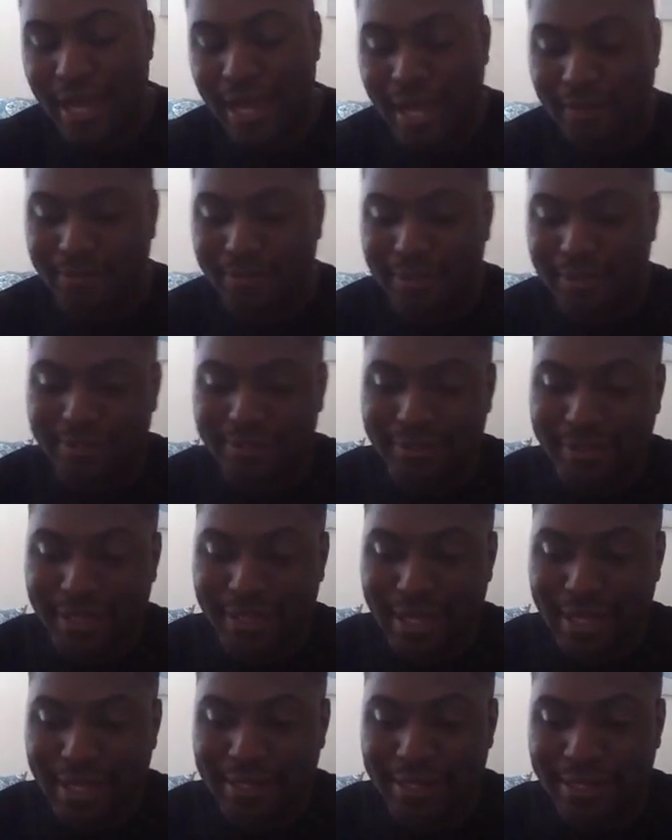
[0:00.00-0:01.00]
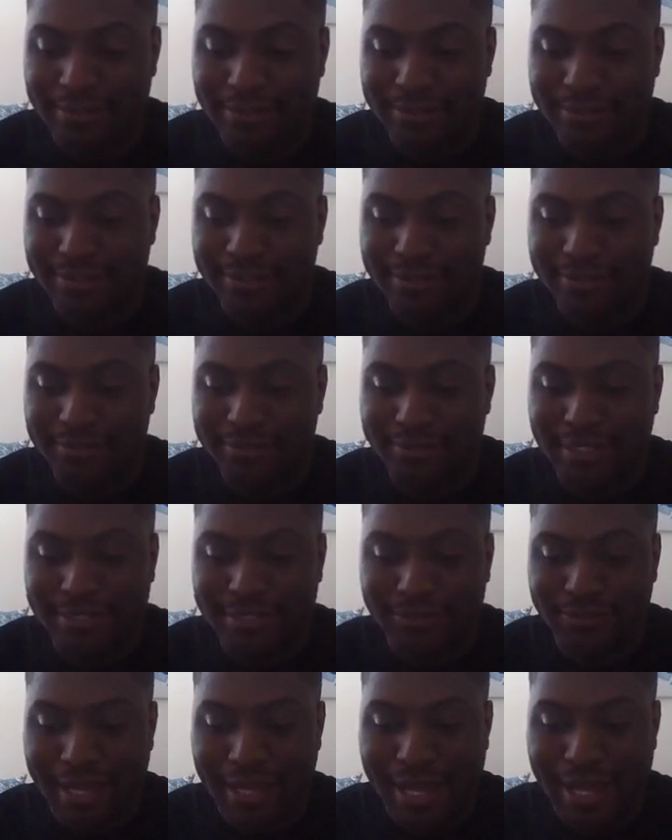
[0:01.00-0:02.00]
that, but
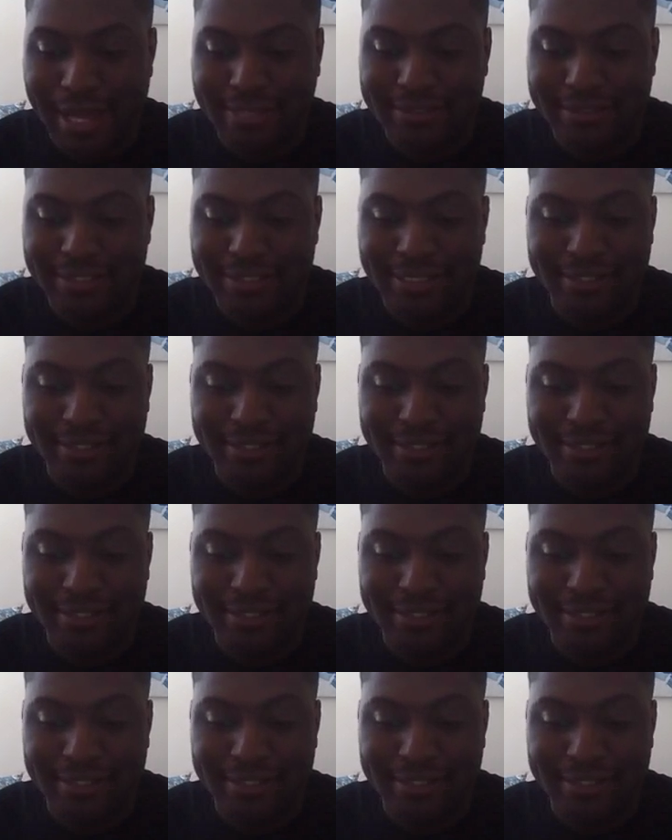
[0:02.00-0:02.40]
that's why I asked.